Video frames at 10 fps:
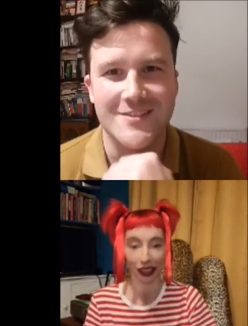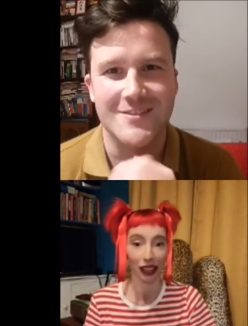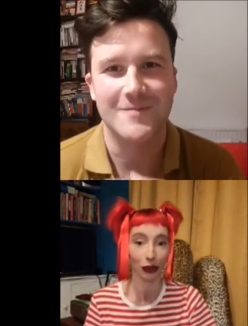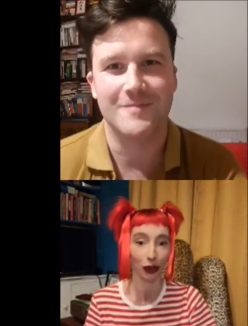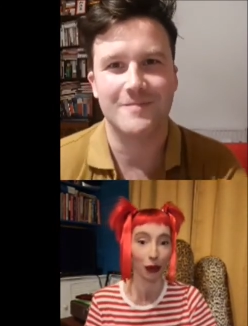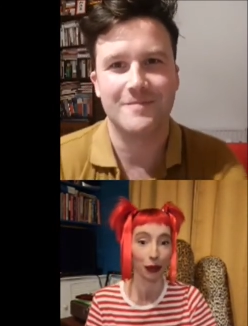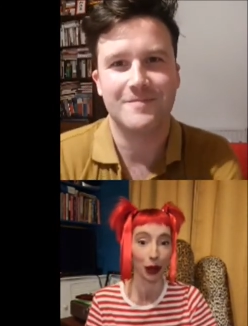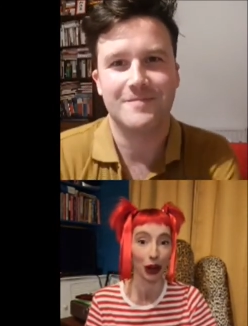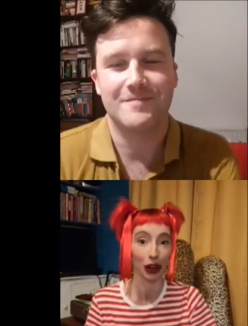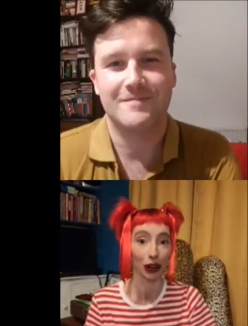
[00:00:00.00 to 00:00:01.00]
Speaker 1: from
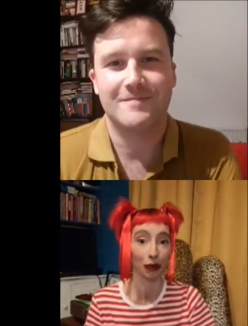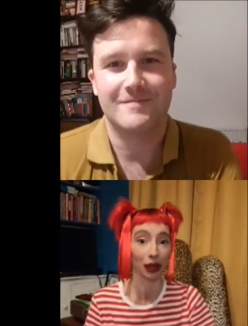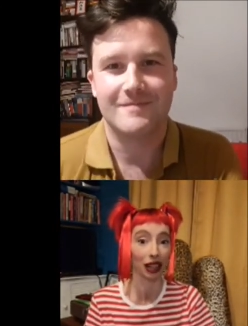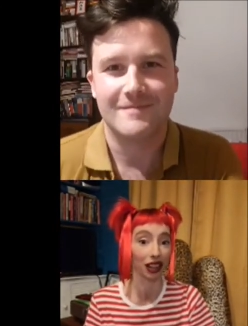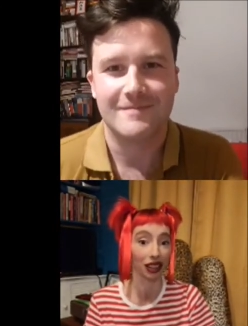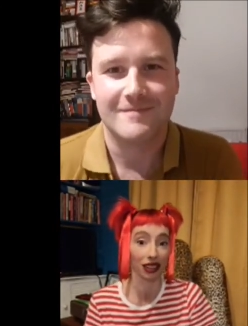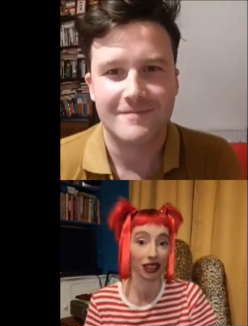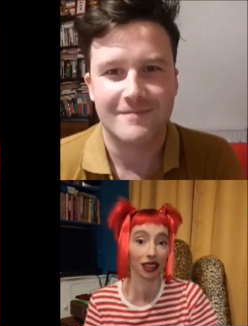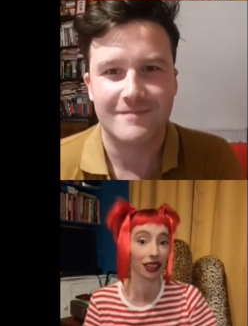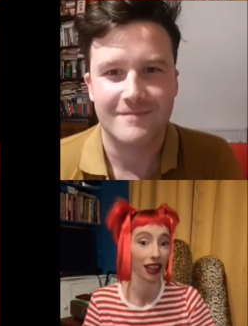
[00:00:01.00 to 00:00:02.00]
book, because
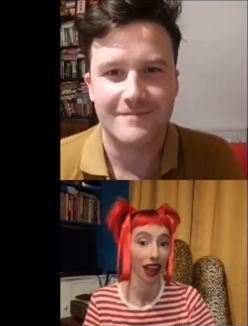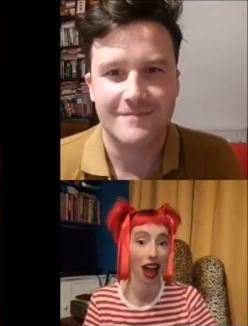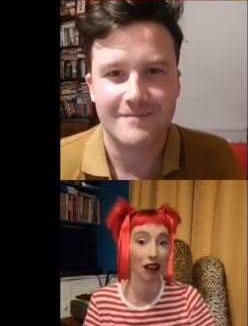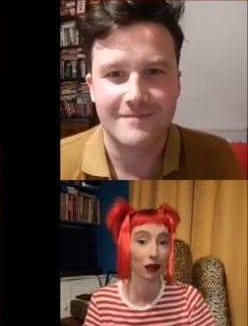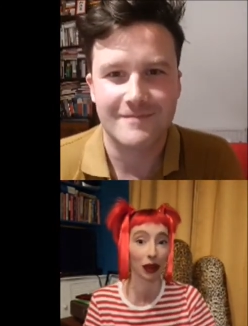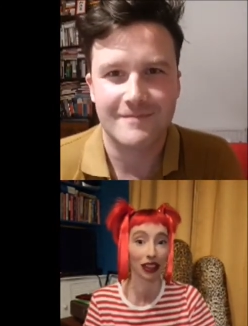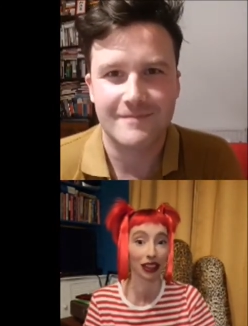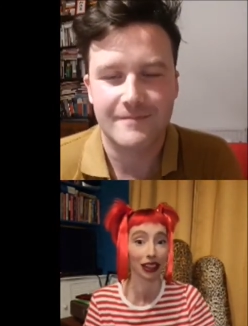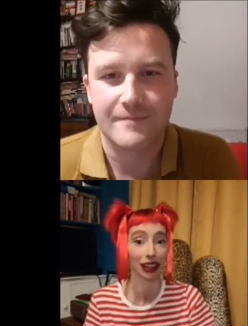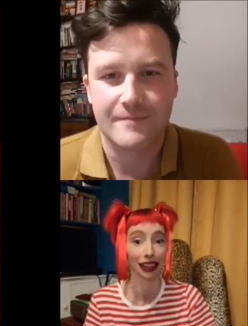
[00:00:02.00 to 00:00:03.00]
I haven't bothered
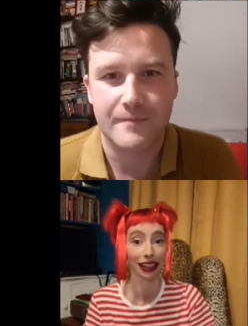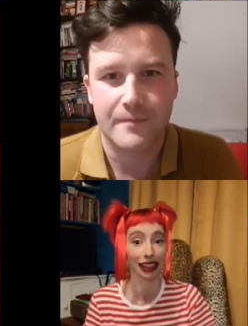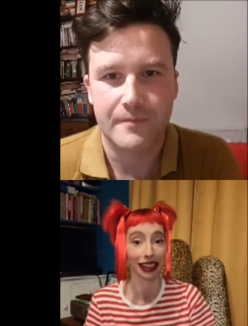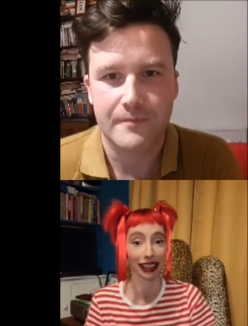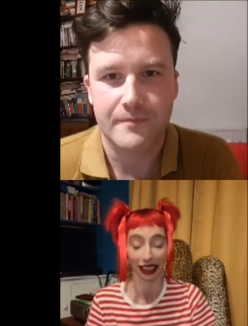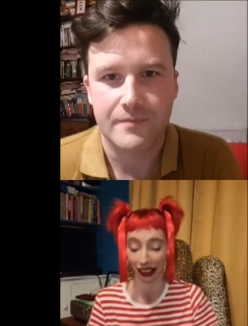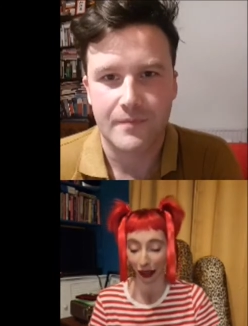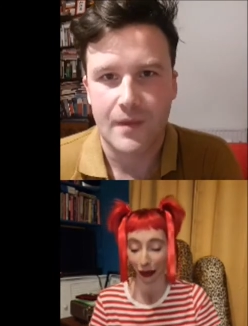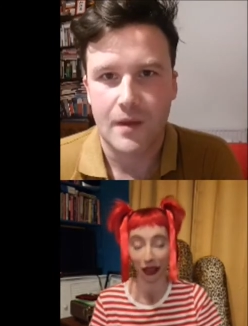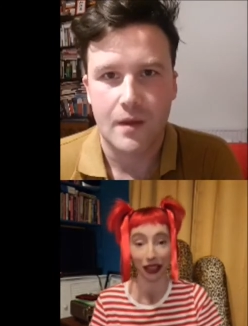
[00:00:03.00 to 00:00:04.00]
learning it. There
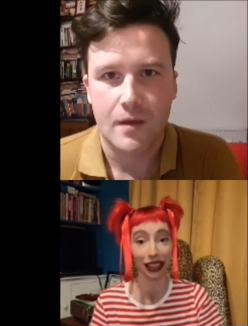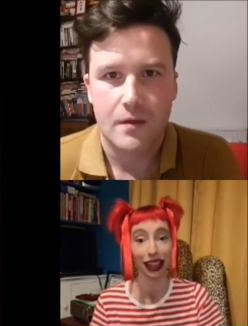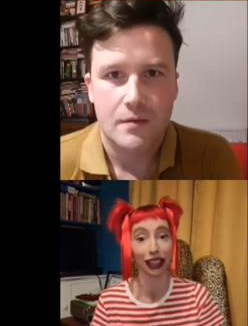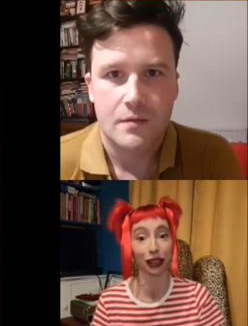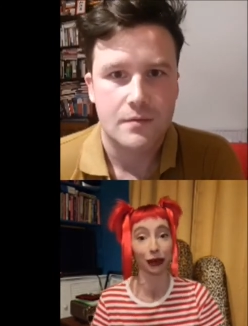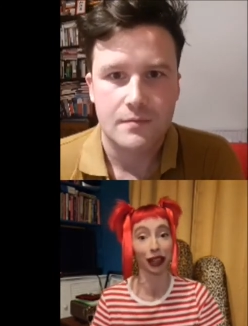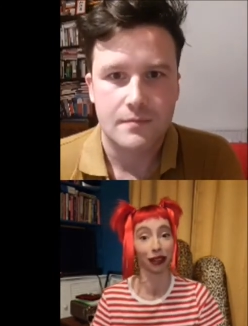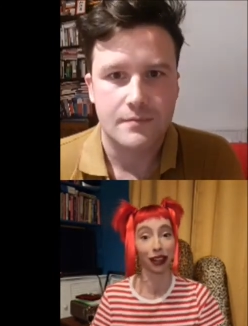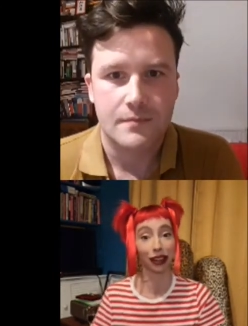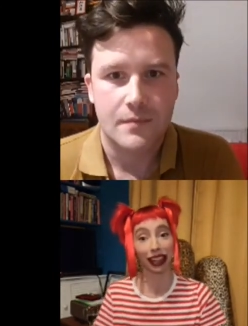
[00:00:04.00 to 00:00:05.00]
wasn't gigs when I wrote
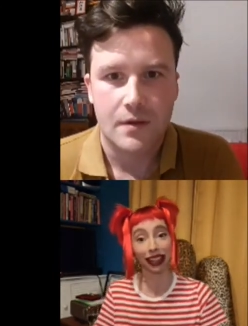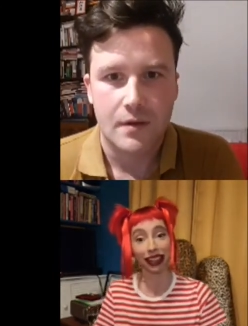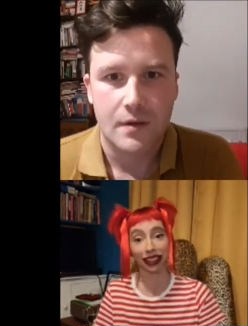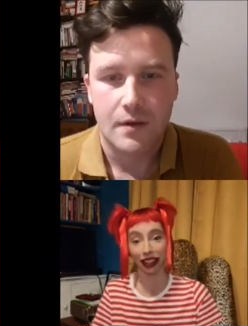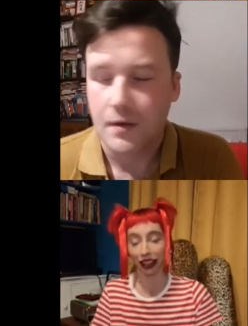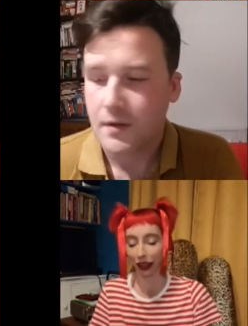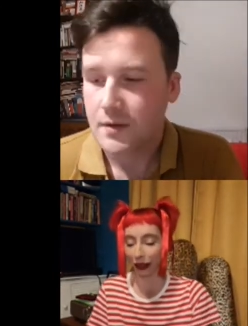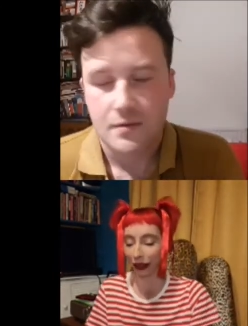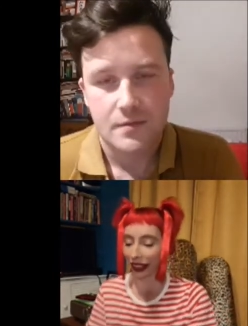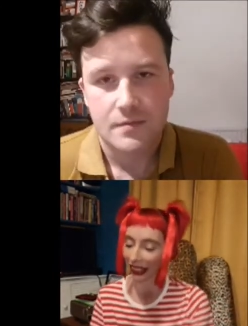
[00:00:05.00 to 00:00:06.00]
it, so...
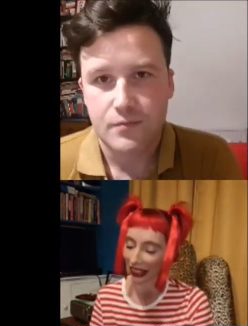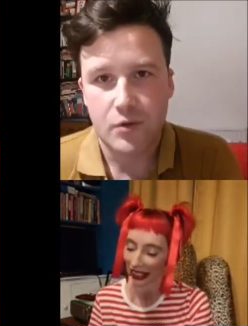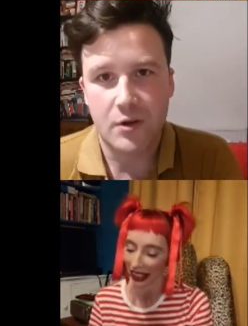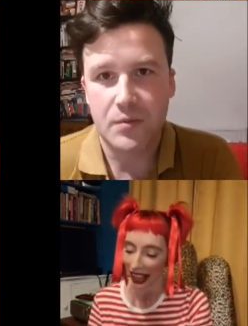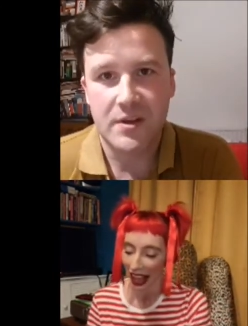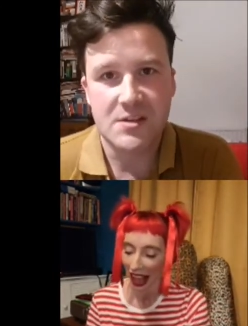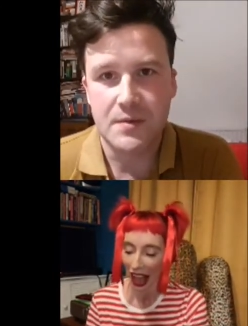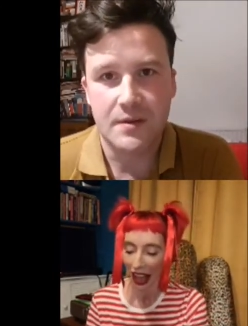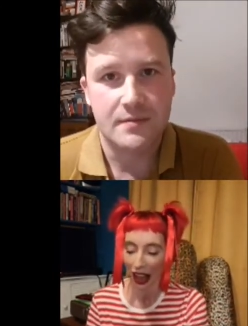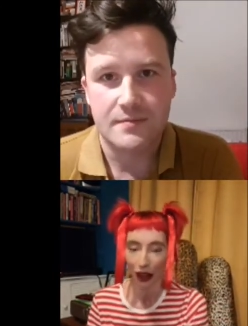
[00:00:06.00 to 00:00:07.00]
Speaker 2: Product placement.
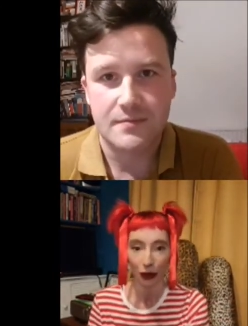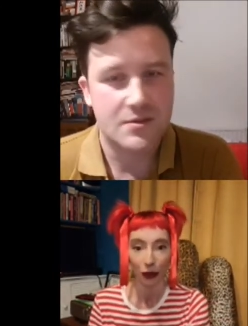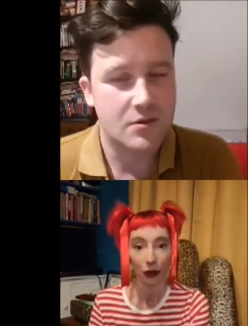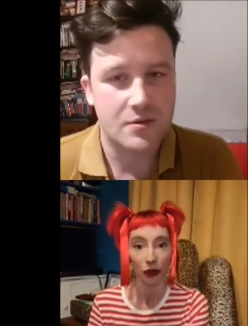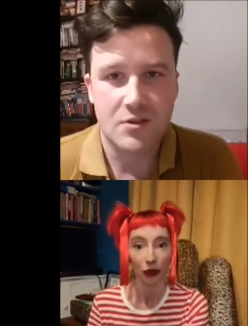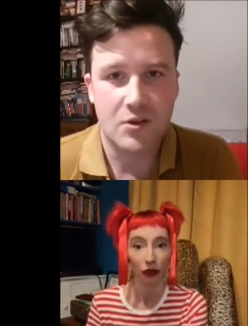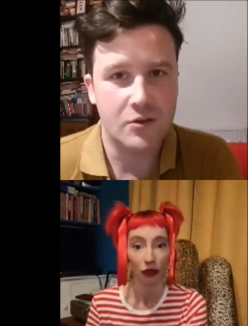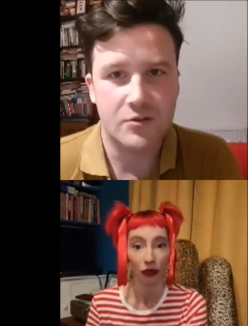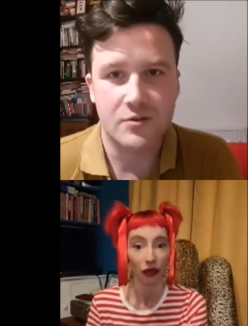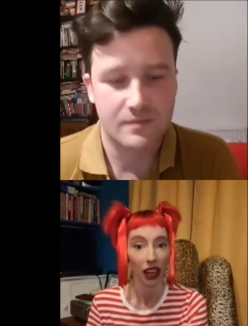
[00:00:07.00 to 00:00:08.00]
It's all good.
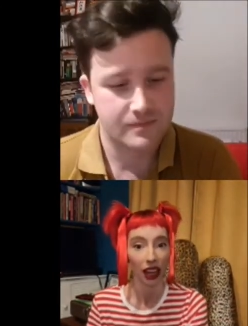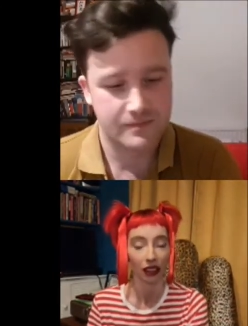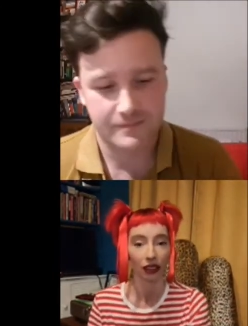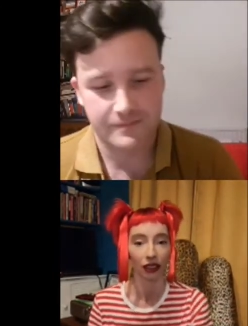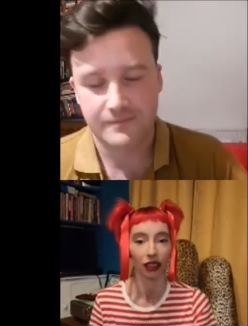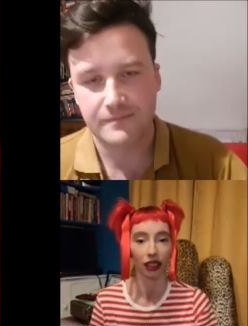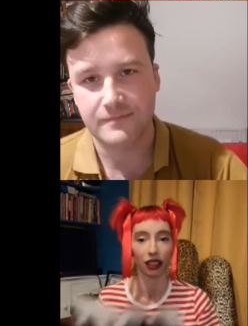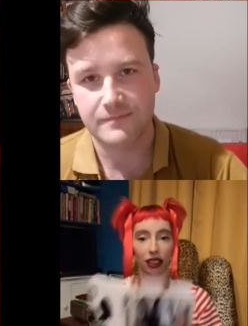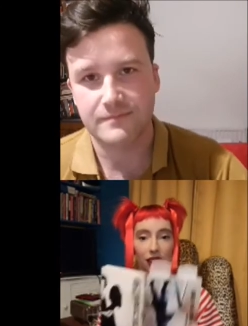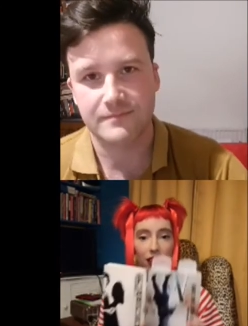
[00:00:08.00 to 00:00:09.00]
Yeah,
Speaker 1: just...
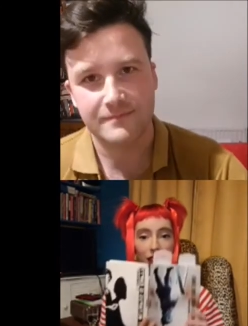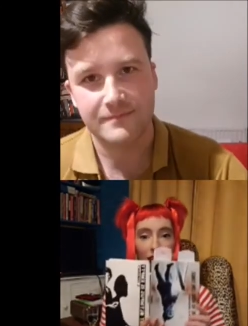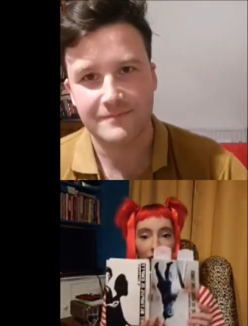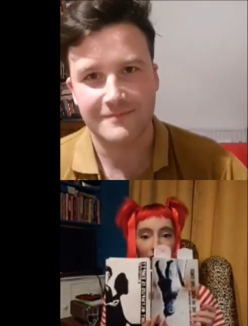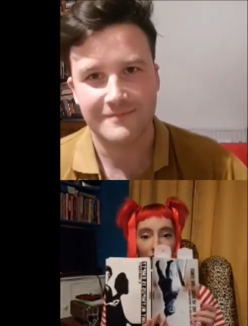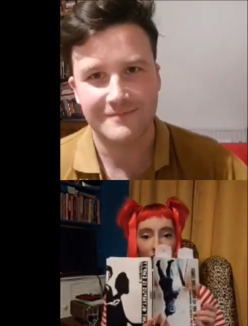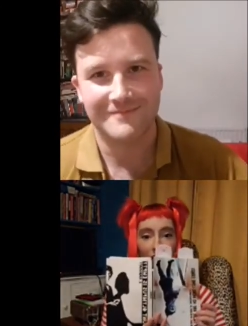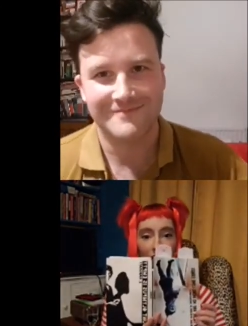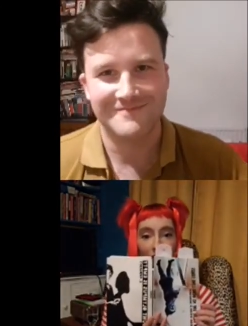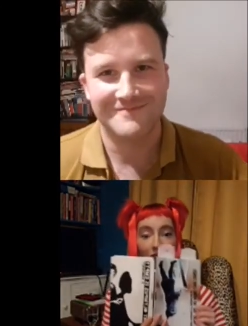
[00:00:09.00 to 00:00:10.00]

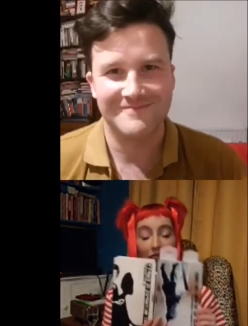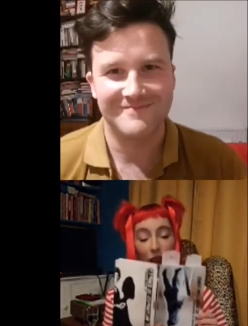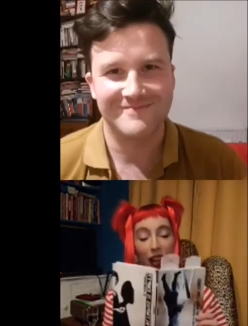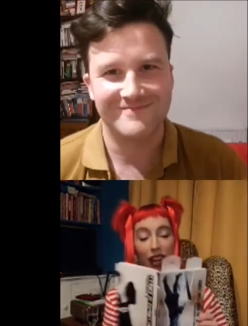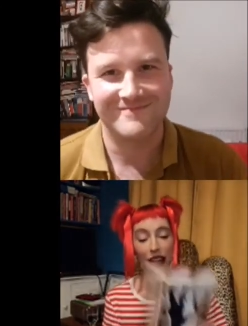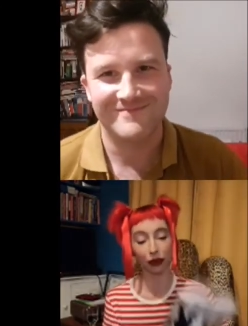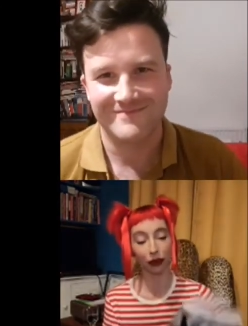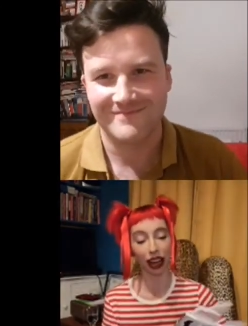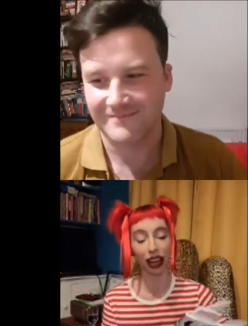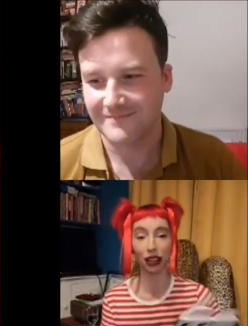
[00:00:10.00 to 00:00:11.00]
It is
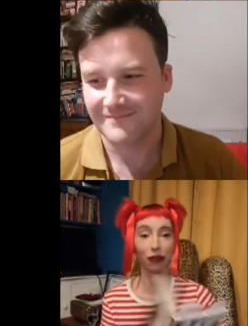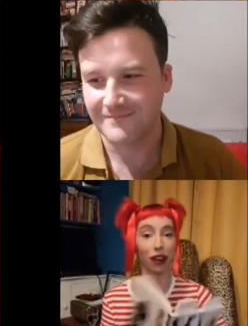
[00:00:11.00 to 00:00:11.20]
a very